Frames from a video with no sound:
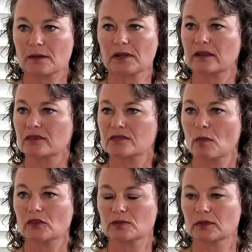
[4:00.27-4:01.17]
I mean, there's
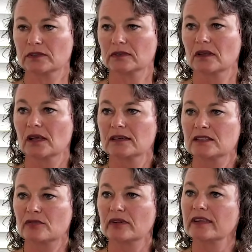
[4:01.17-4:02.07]
multiple
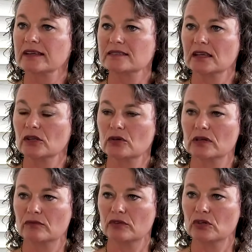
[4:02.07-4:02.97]
different things that you
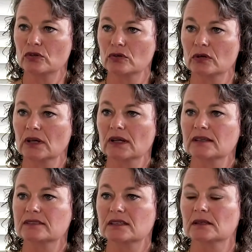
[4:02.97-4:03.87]
can view
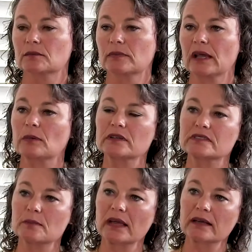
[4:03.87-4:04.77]
to be able
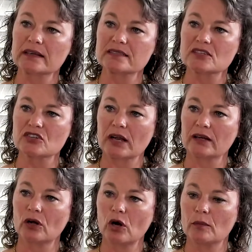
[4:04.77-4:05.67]
to make a decision
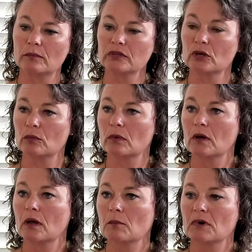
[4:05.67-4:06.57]
on a home. You know,
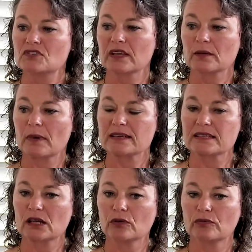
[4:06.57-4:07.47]
much like
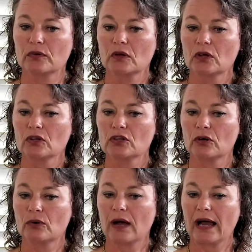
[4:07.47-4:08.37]
myself, you
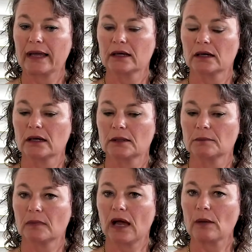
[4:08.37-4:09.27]
know,
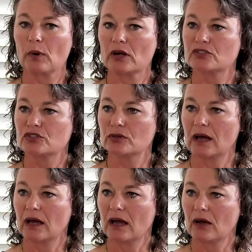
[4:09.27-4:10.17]
I bought
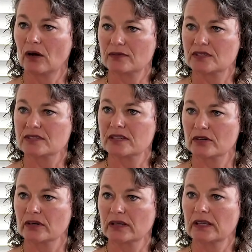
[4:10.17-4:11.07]
2 houses
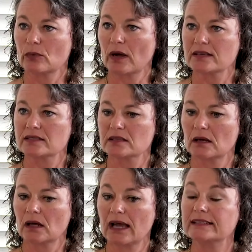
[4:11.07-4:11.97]
here in Key West.
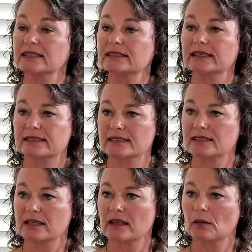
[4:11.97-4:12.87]
I did get to
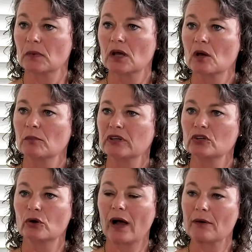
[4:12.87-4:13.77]
see them,
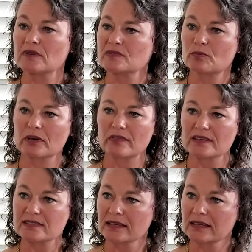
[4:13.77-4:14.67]
but you know, I was
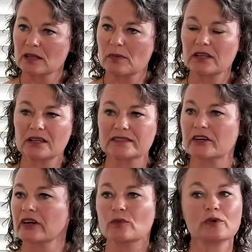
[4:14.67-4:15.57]
previously in the
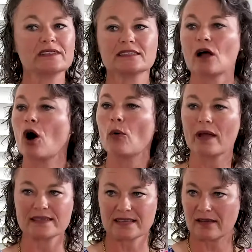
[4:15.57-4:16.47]
military, and we didn't
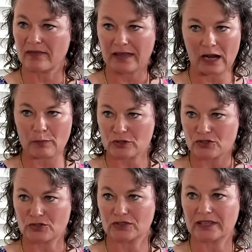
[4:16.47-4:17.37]
always have that
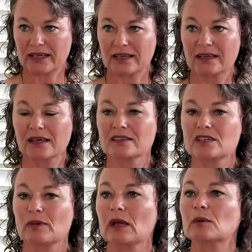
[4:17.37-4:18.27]
opportunity
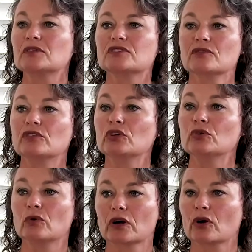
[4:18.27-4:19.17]
to be able to
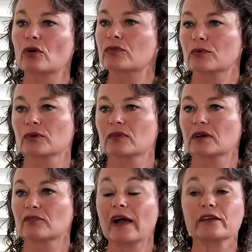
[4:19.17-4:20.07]
view or go through
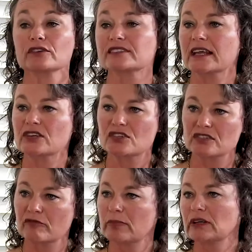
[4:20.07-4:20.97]
the final
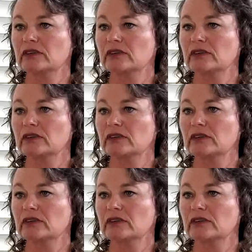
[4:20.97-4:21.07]
stages of